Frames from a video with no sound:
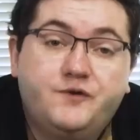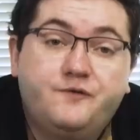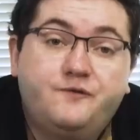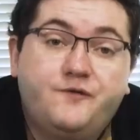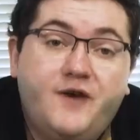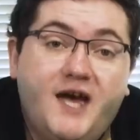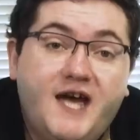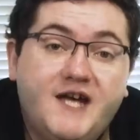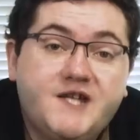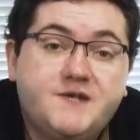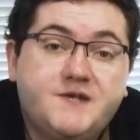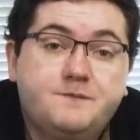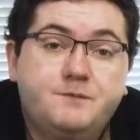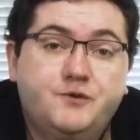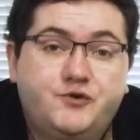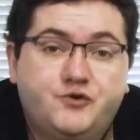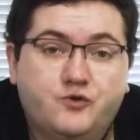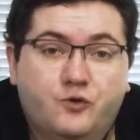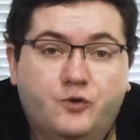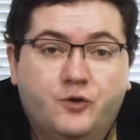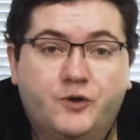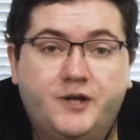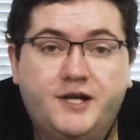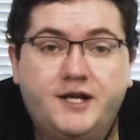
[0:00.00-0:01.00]
The vast
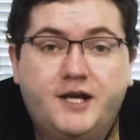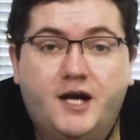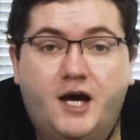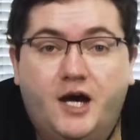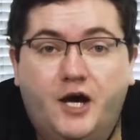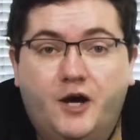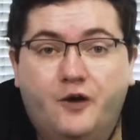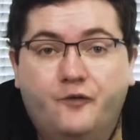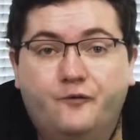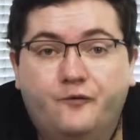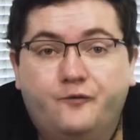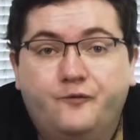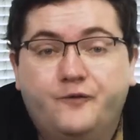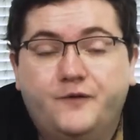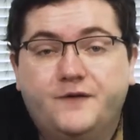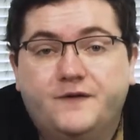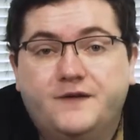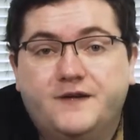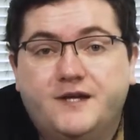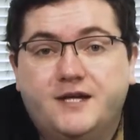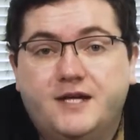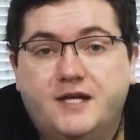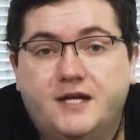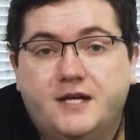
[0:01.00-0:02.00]
majority of
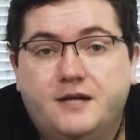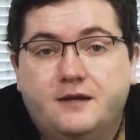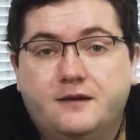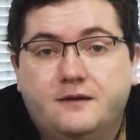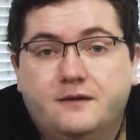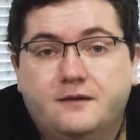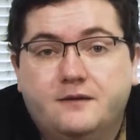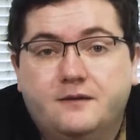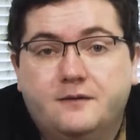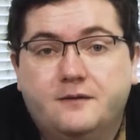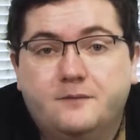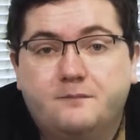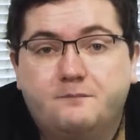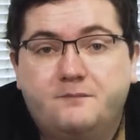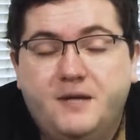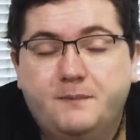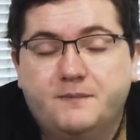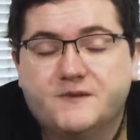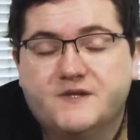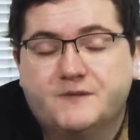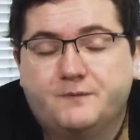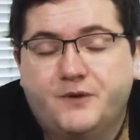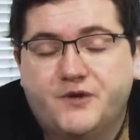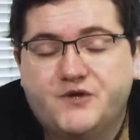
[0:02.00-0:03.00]
the
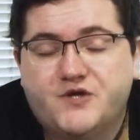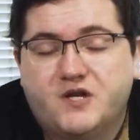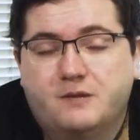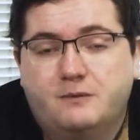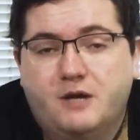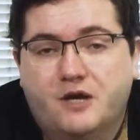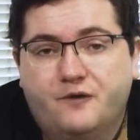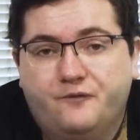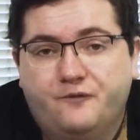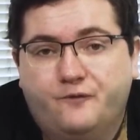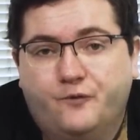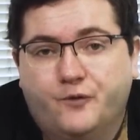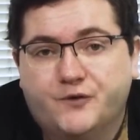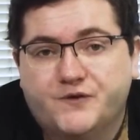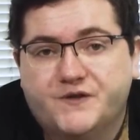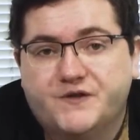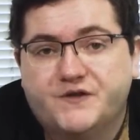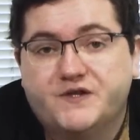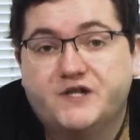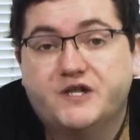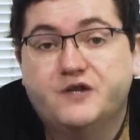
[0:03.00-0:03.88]
People's Liberation Rocket Force's